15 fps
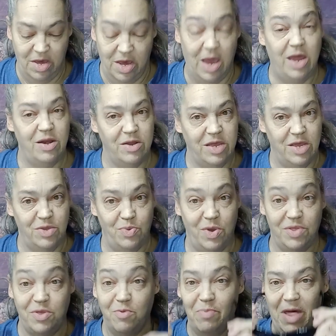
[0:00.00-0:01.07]
and guess
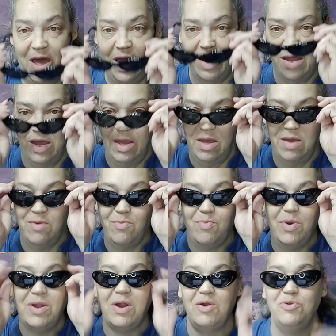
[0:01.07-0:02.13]
what? They're black,
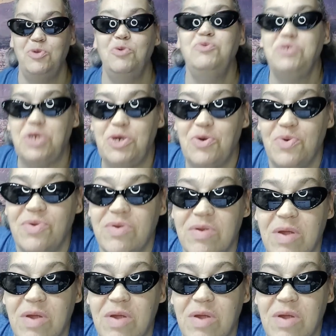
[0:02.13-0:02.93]
but aren't those cute?